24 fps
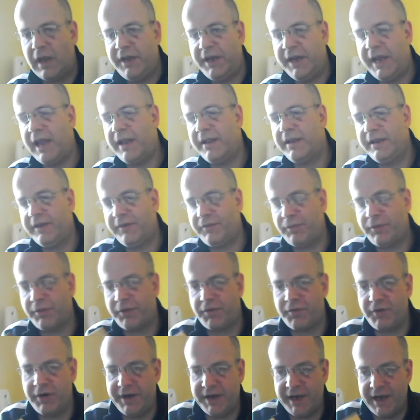and you get these
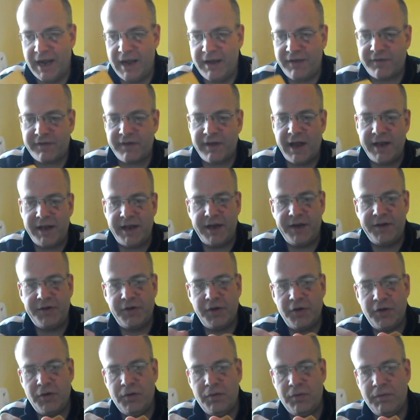with 3DS, and they
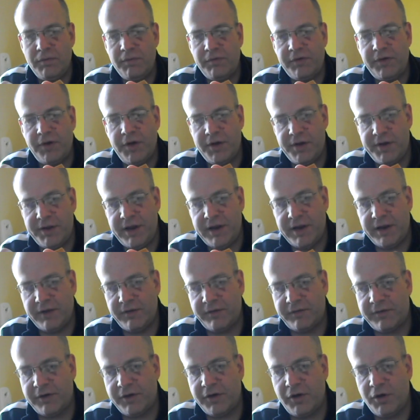do certain
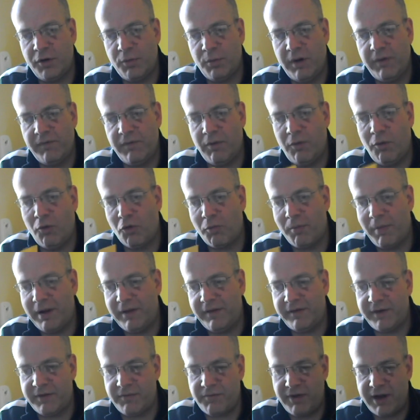things to do with
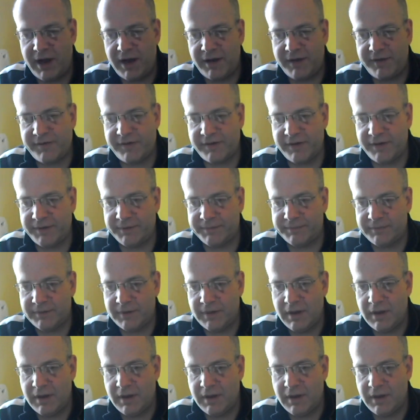augmented reality.